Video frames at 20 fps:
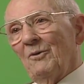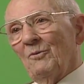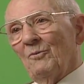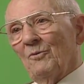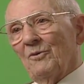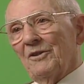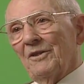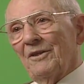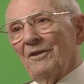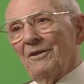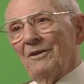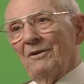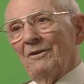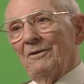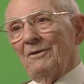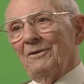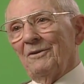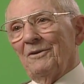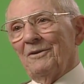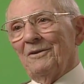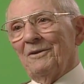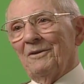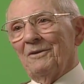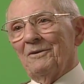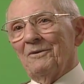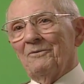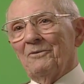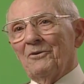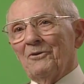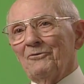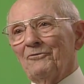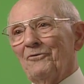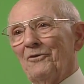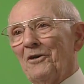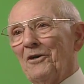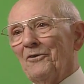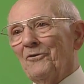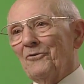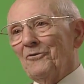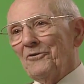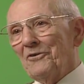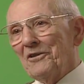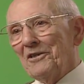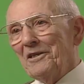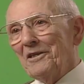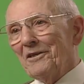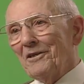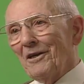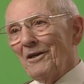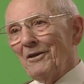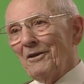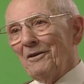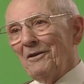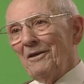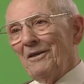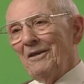what their father did. I